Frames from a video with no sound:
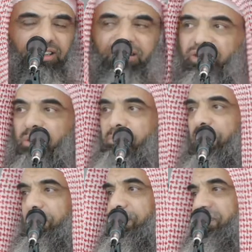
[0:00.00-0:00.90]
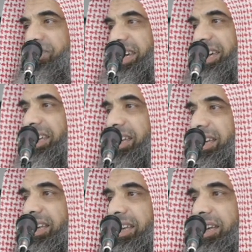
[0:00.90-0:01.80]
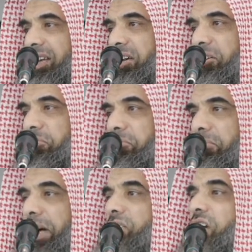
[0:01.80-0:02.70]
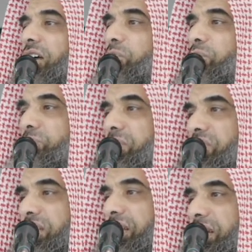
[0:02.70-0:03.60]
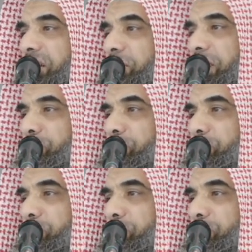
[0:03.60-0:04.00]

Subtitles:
Some parents say, my child will be sitting in my